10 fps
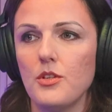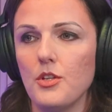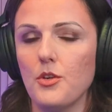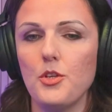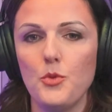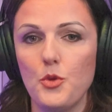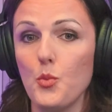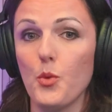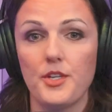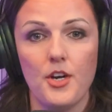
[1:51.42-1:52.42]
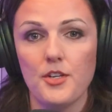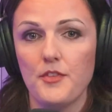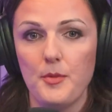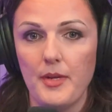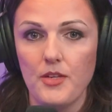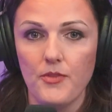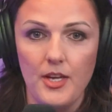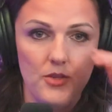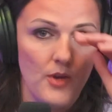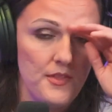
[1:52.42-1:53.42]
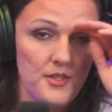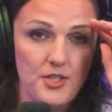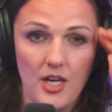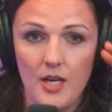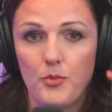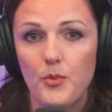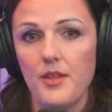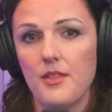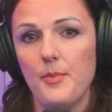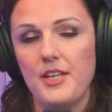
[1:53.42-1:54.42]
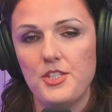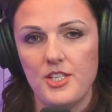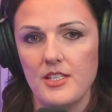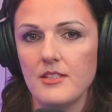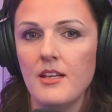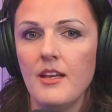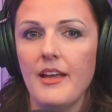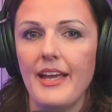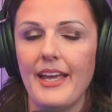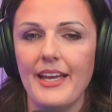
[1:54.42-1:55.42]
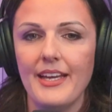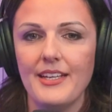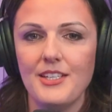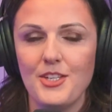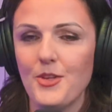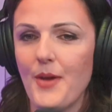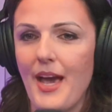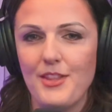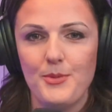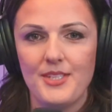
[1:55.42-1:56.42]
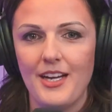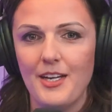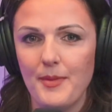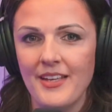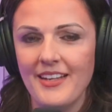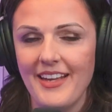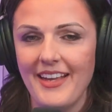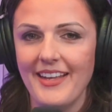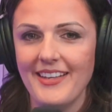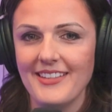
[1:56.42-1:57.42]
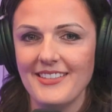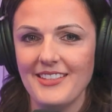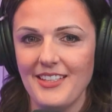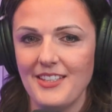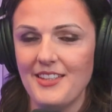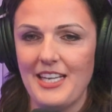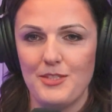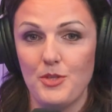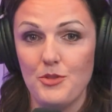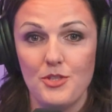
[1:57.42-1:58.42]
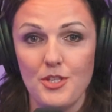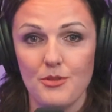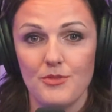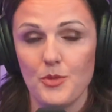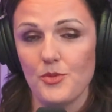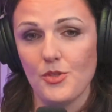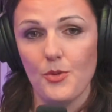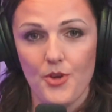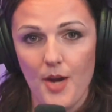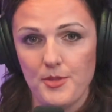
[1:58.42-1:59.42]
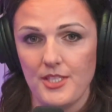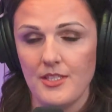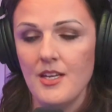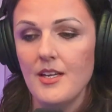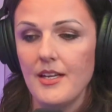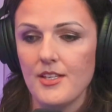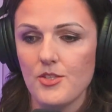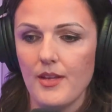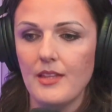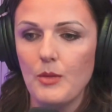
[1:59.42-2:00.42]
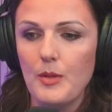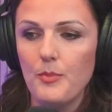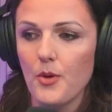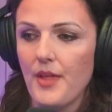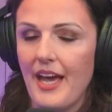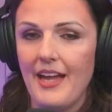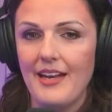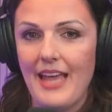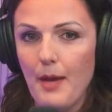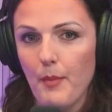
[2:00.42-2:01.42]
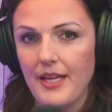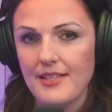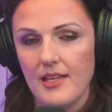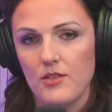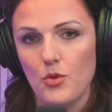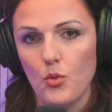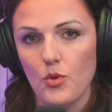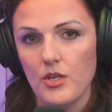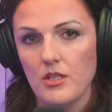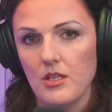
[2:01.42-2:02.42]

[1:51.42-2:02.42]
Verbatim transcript: you know, you you worked hard for your money, right? You got the job with the pension, and you know you had the retirement, and that's what you should do. There was no other option. And so I think we both had that mindset toward